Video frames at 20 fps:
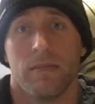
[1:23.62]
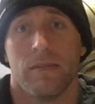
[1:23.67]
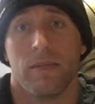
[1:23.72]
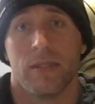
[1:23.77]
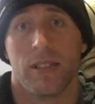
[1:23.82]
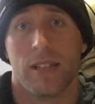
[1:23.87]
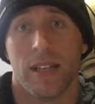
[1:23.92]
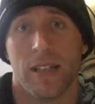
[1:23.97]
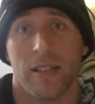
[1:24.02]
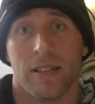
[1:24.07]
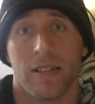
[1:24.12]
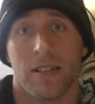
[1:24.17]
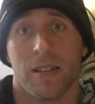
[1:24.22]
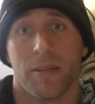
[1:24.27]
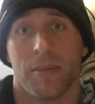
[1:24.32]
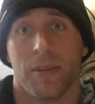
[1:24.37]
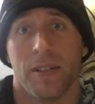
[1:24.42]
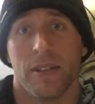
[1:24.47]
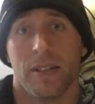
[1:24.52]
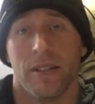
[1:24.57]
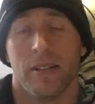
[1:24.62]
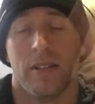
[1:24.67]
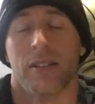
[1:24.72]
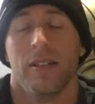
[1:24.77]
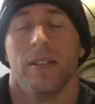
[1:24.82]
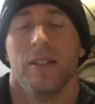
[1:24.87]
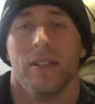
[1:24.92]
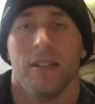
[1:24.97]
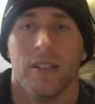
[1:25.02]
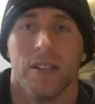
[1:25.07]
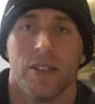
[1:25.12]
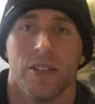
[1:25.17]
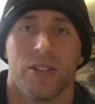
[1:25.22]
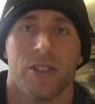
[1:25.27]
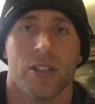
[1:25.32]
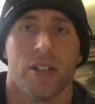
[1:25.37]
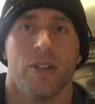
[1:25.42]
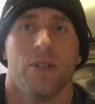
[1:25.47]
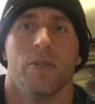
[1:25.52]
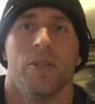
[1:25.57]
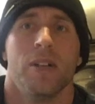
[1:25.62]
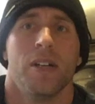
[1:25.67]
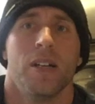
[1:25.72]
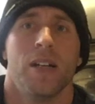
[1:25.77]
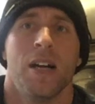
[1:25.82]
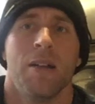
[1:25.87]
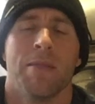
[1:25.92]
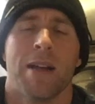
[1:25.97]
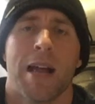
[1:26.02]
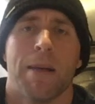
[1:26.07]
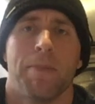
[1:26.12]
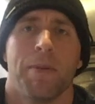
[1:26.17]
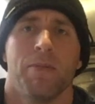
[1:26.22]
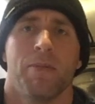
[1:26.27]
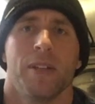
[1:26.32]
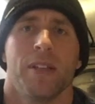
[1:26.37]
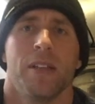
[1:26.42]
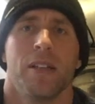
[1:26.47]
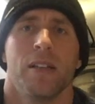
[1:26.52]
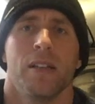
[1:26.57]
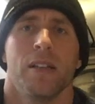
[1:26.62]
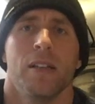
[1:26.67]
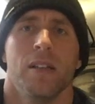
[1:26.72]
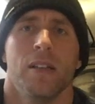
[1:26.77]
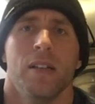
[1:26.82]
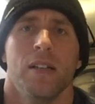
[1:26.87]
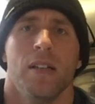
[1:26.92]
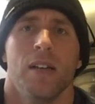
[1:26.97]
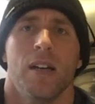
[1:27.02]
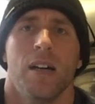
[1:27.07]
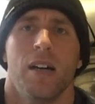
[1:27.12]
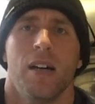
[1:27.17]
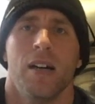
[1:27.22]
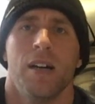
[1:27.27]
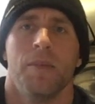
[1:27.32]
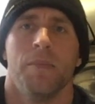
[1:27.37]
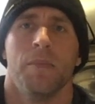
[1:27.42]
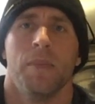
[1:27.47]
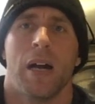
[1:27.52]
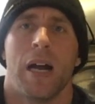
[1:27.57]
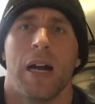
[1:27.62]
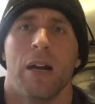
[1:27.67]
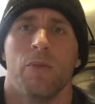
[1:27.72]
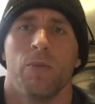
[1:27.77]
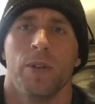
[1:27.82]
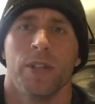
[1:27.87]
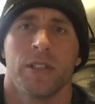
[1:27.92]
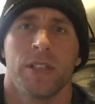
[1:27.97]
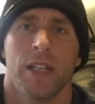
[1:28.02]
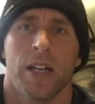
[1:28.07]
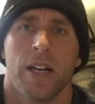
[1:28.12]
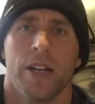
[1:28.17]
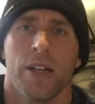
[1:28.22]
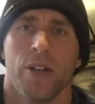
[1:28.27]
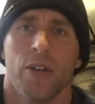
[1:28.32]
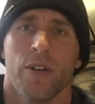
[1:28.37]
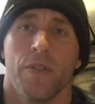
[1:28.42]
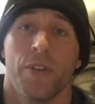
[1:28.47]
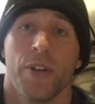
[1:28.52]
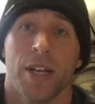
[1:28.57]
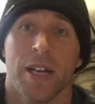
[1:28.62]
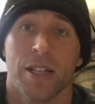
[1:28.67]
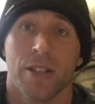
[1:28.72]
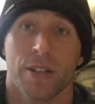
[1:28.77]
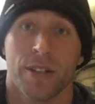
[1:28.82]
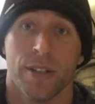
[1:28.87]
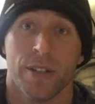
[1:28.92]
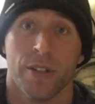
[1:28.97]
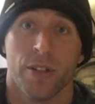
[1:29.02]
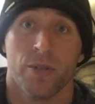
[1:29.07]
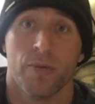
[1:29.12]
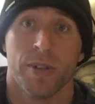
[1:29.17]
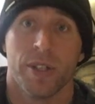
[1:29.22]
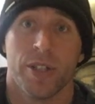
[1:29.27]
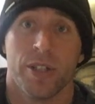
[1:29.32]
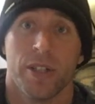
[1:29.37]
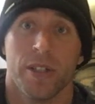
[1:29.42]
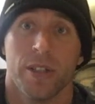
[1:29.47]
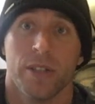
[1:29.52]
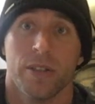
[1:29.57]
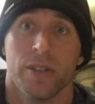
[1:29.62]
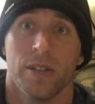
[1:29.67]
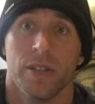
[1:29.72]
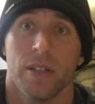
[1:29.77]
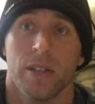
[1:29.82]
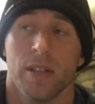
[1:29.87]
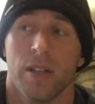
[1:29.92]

stainless up here. So I'm happy with it. I will tell you, if you guys are going to do your windshield,